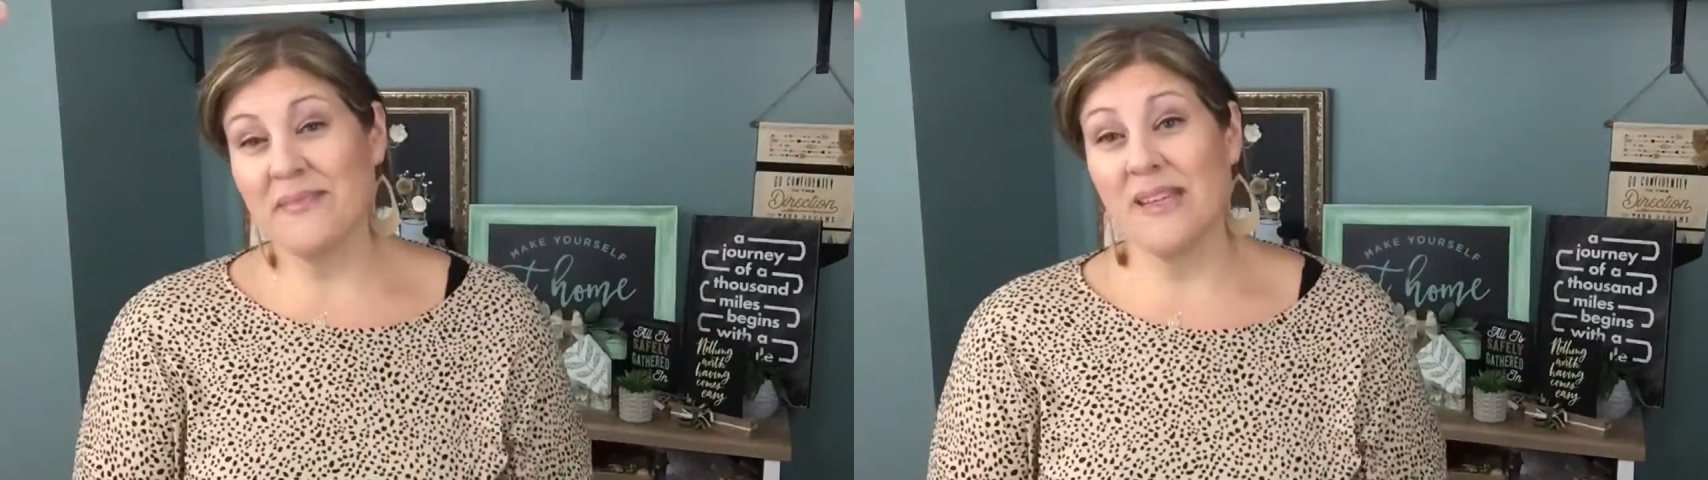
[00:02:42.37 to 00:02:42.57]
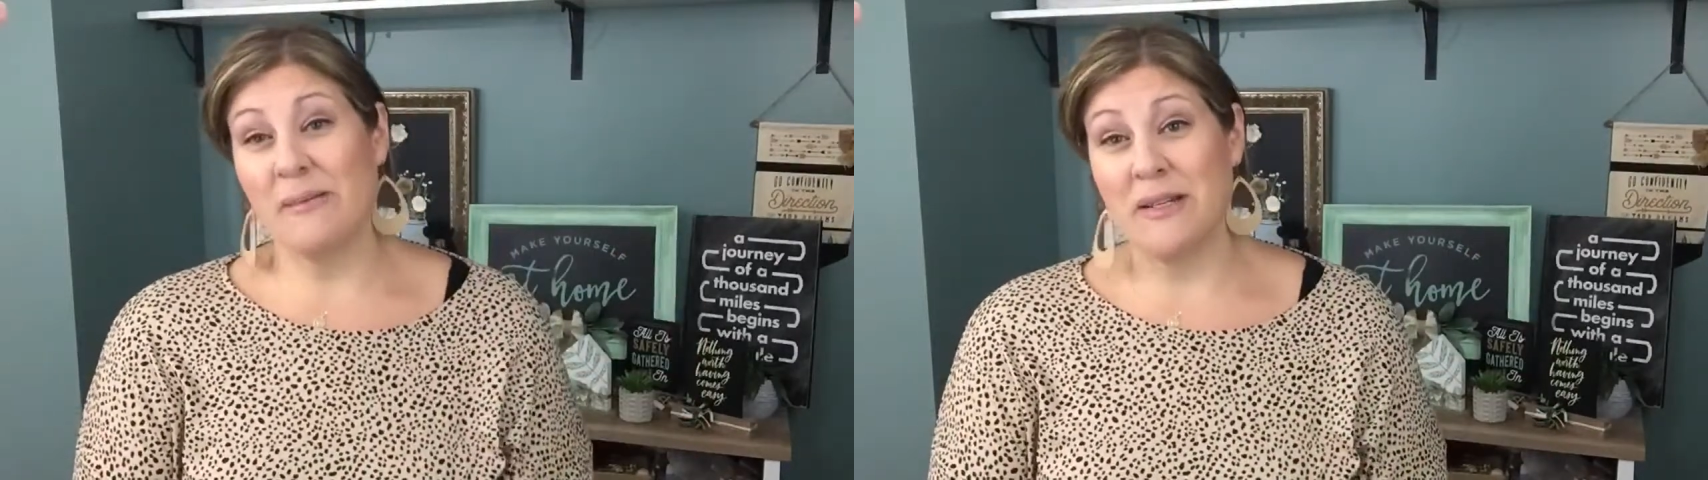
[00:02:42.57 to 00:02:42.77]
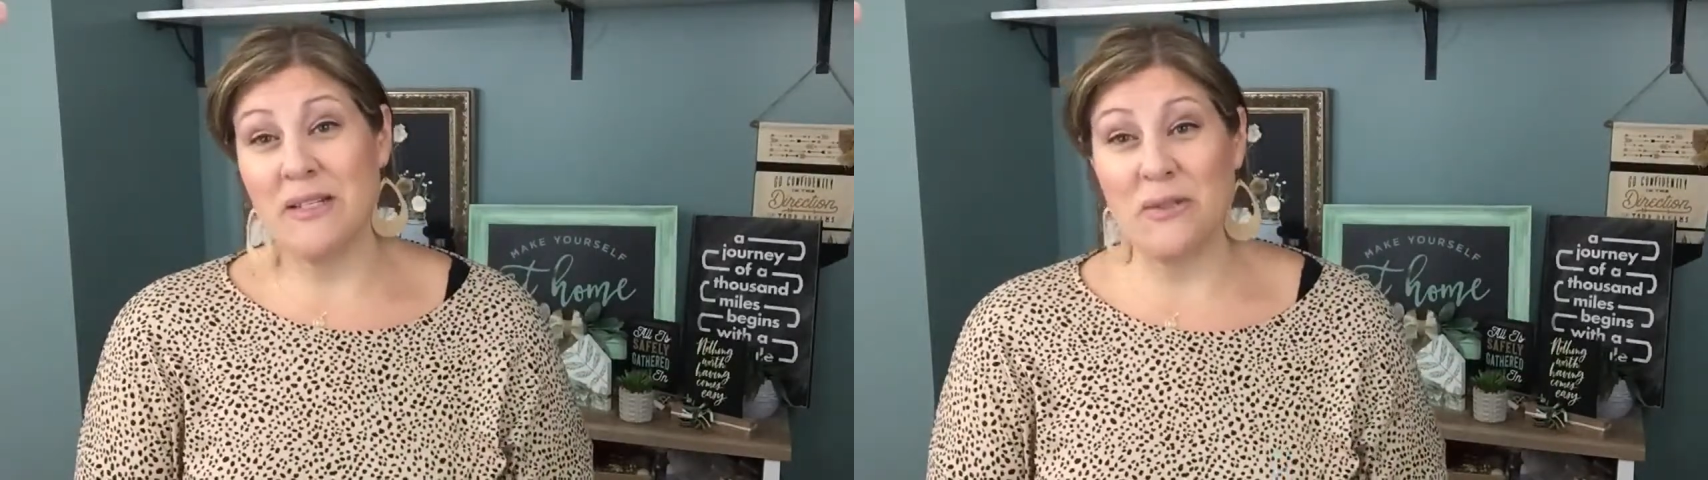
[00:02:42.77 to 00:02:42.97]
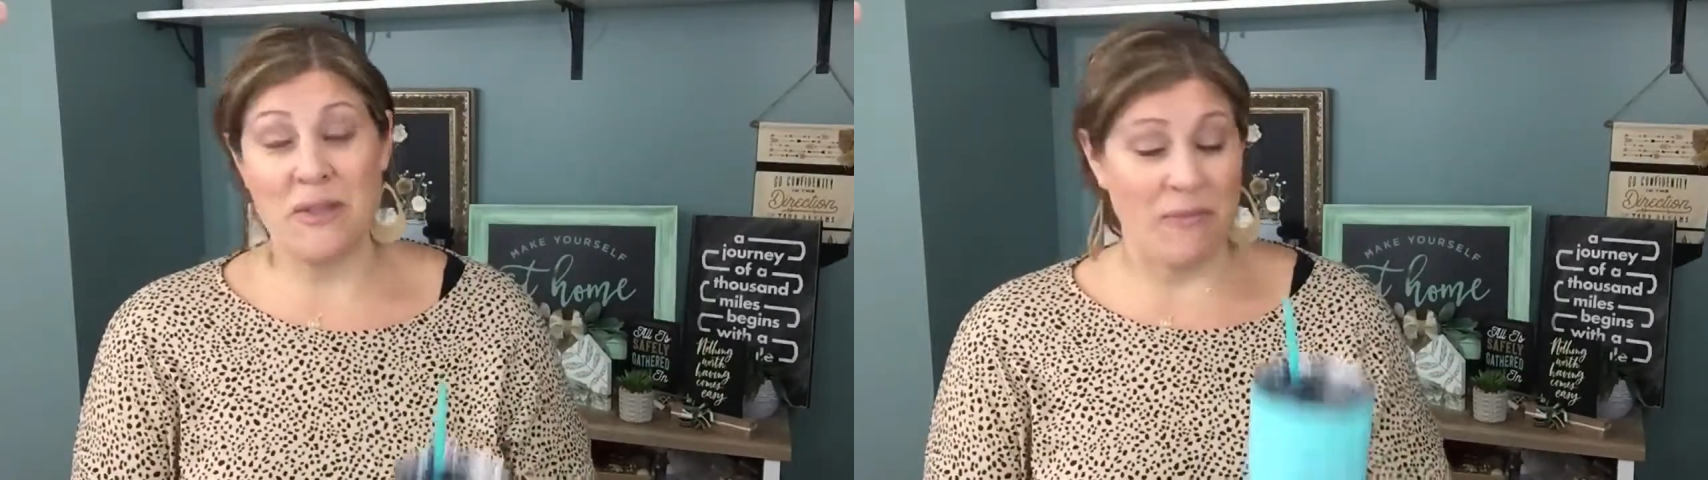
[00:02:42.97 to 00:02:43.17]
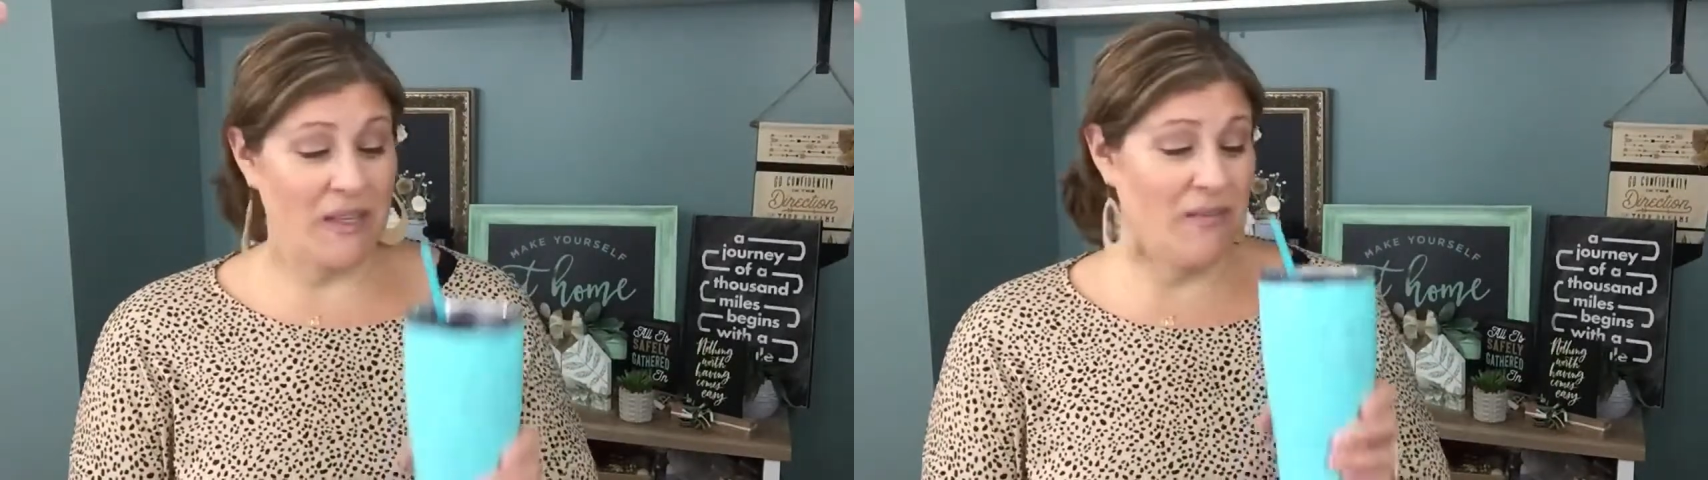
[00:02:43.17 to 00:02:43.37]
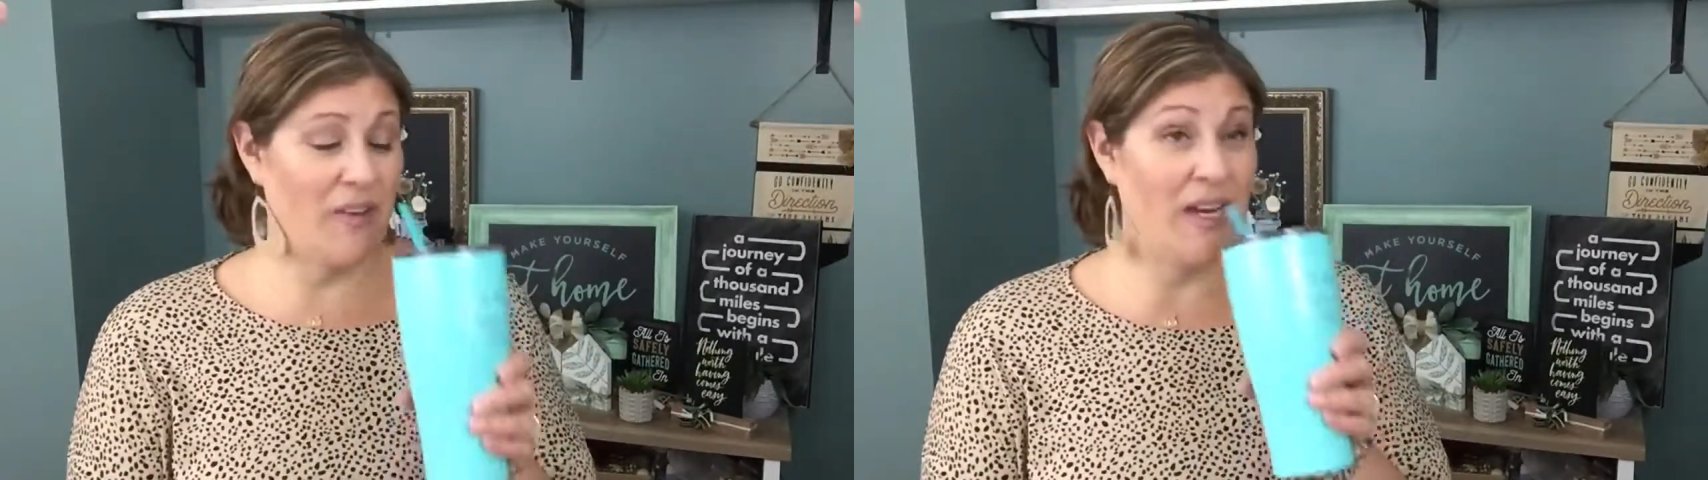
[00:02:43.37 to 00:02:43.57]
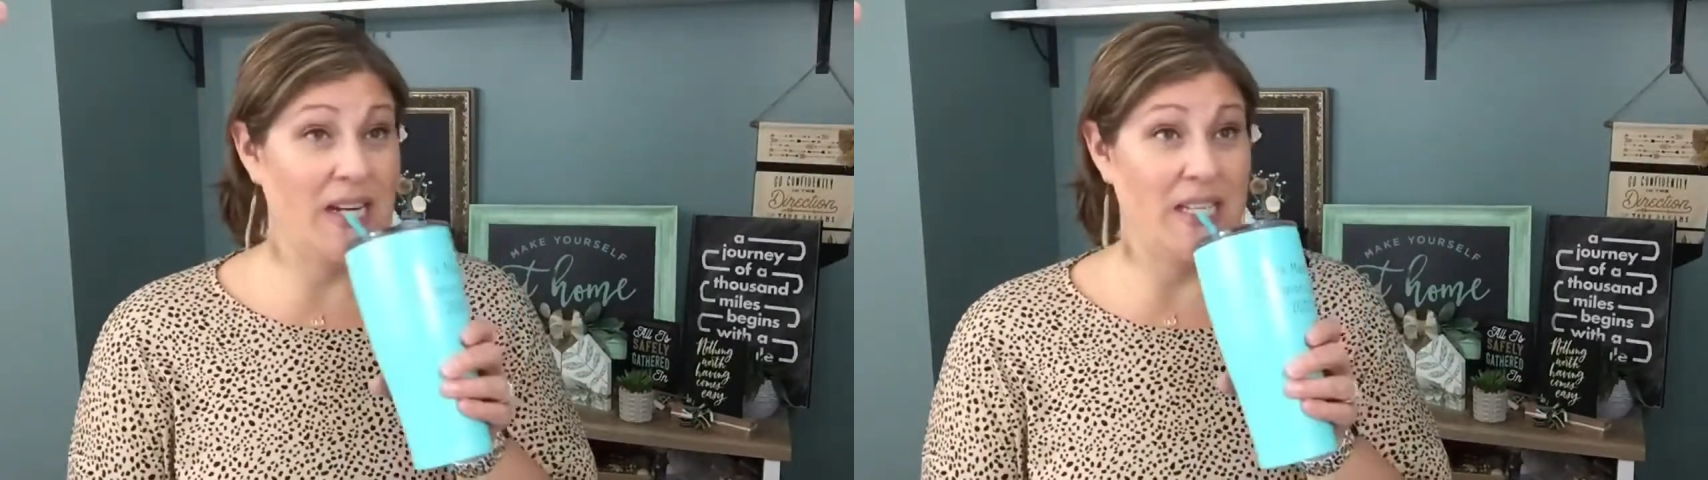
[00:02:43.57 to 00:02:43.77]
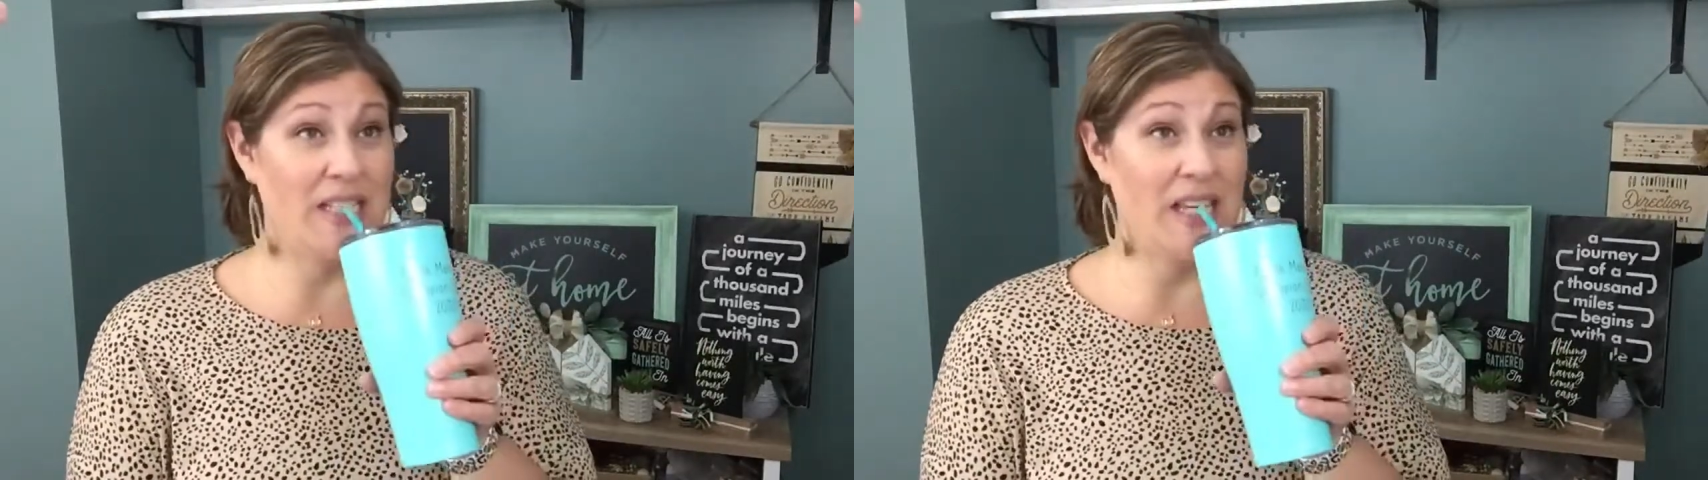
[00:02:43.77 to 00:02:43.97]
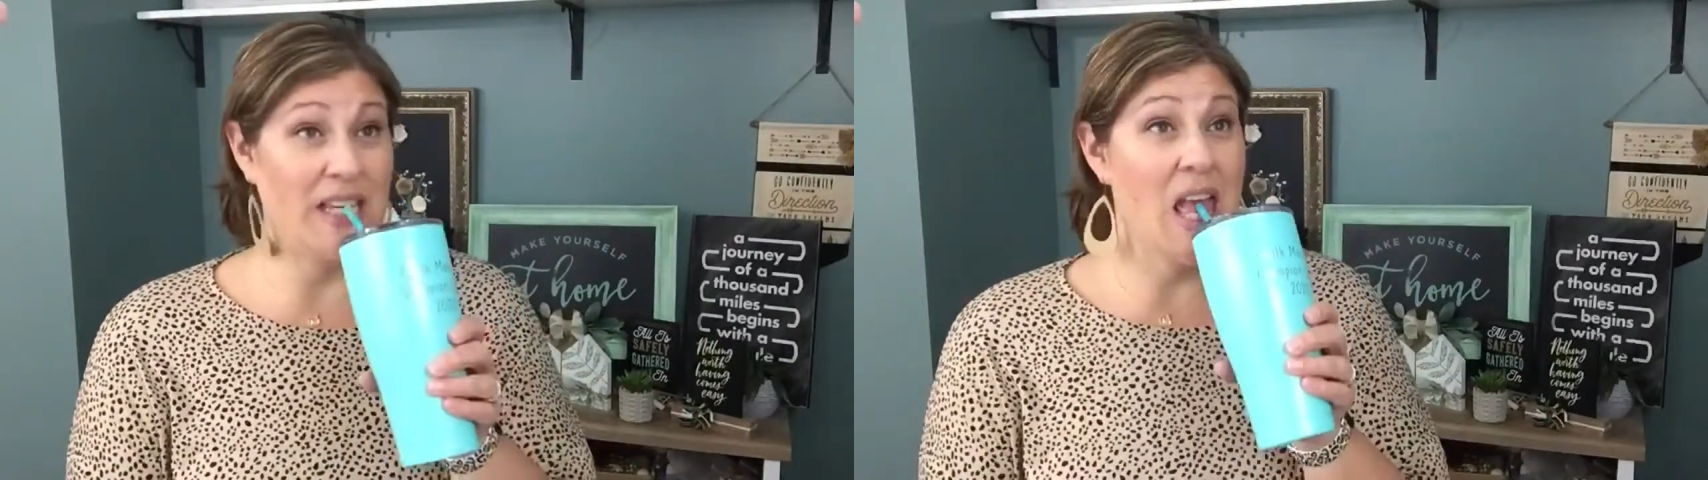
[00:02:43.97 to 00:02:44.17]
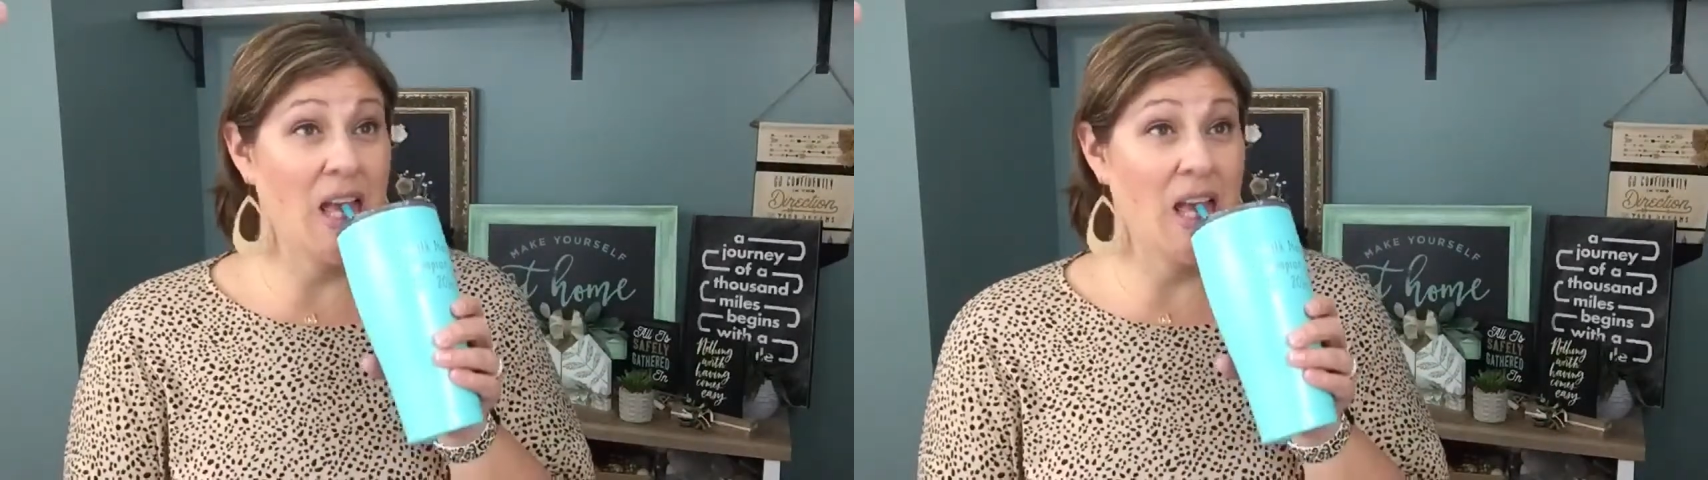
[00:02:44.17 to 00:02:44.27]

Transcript: I'm going to do something fun and easy.